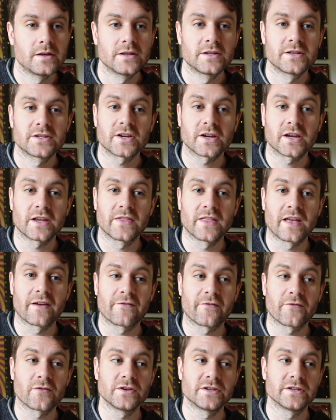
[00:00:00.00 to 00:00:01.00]
chuck in that
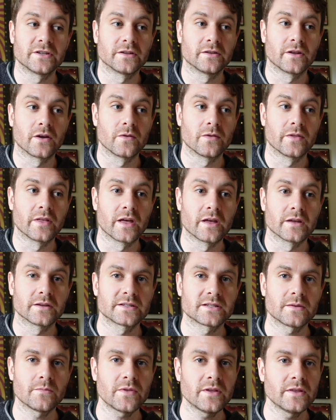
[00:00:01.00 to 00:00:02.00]
Phrygian note there.
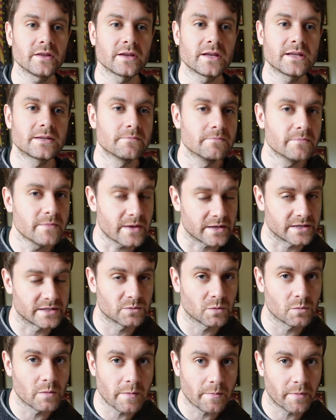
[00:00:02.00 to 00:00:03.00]
Something that is
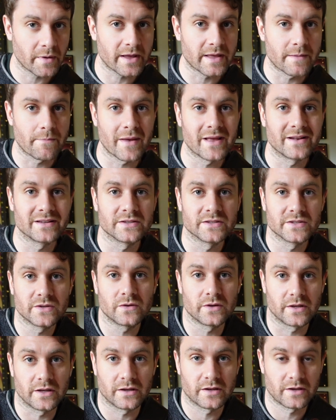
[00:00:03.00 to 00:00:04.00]
missed when we play
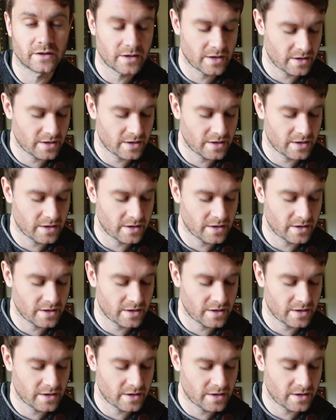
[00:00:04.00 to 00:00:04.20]
pentatonic.